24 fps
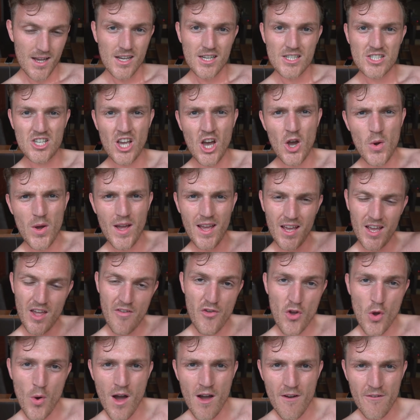So
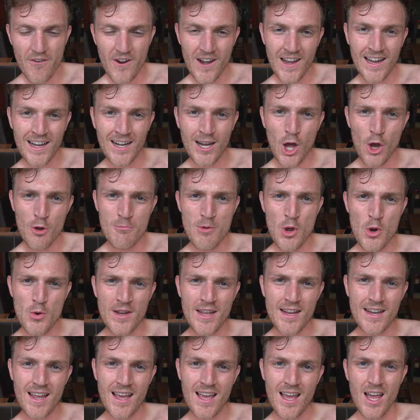if you are feeling low
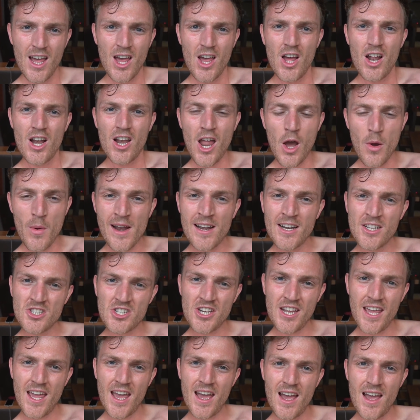mooded, low
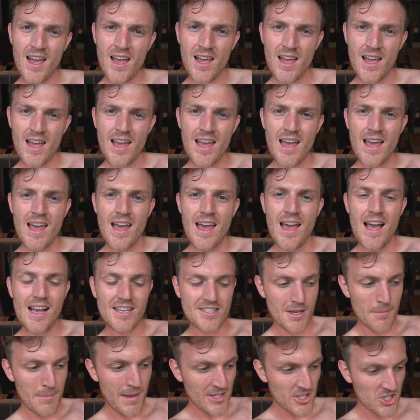energy,
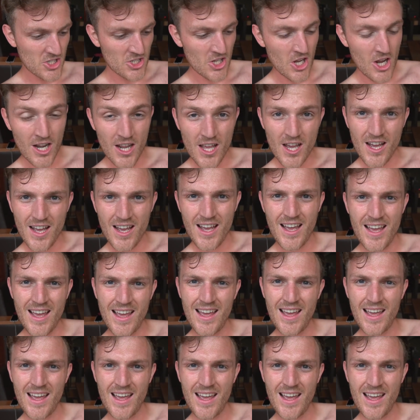as I mentioned earlier,